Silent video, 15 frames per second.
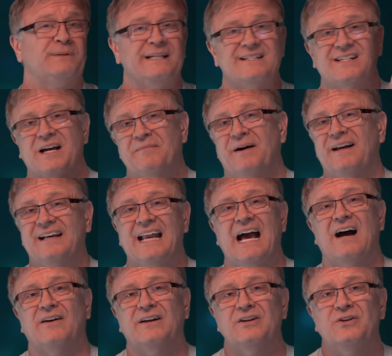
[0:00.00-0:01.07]
Please come on
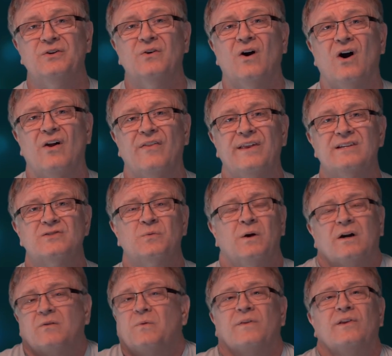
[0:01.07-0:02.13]
down and do all this
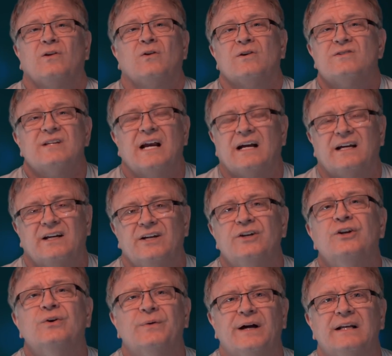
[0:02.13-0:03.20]
work. Well, the Lord's not going to
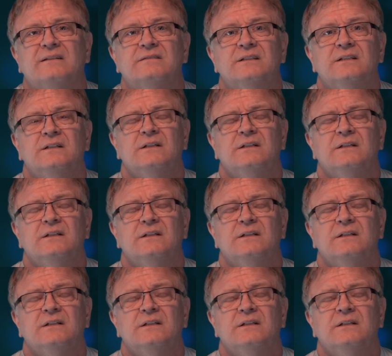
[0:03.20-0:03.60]
do it.